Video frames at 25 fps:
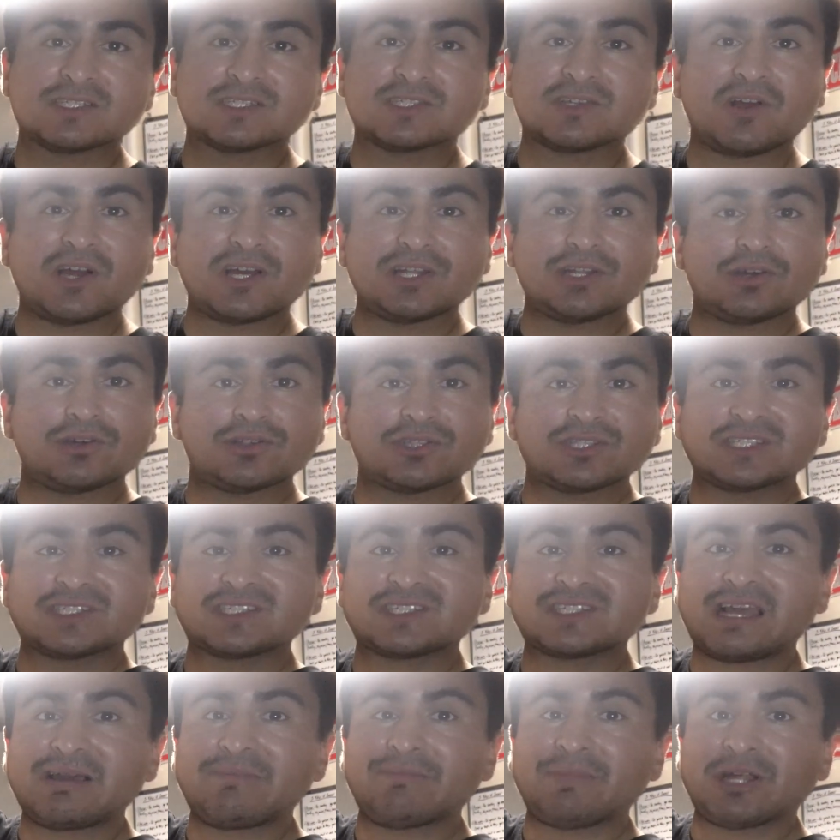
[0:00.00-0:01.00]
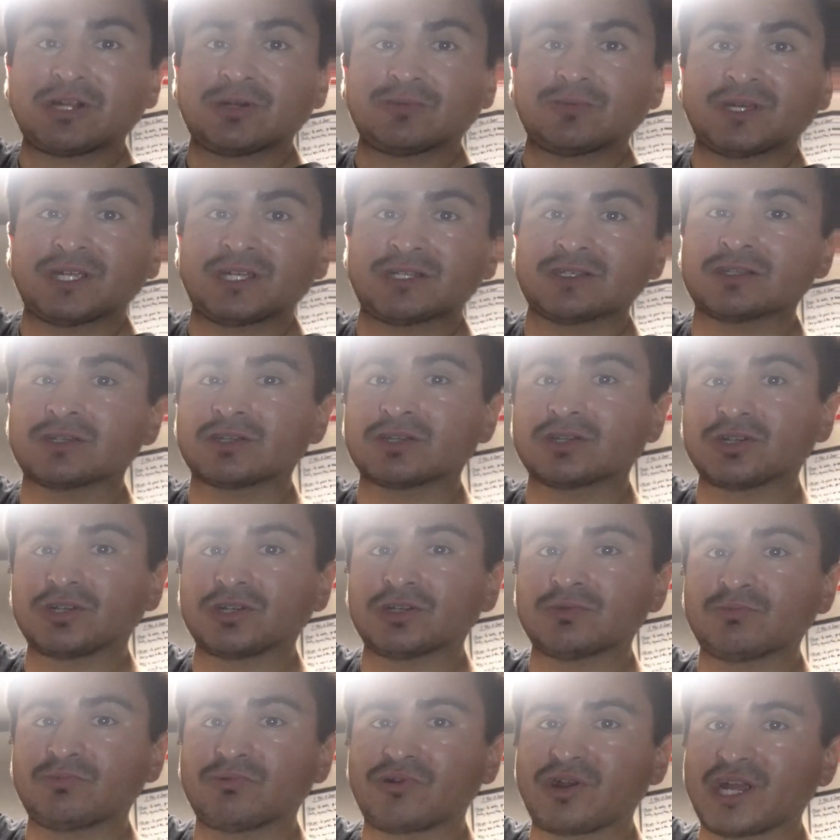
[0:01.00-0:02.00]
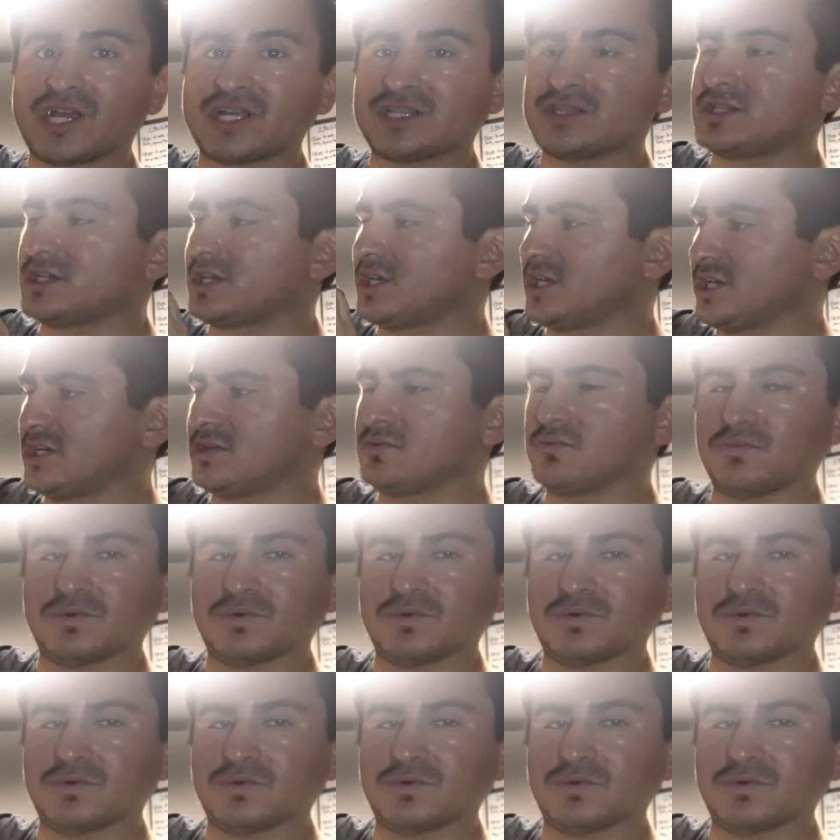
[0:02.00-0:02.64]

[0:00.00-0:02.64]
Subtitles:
So I know this Sam Edelman, good brand, it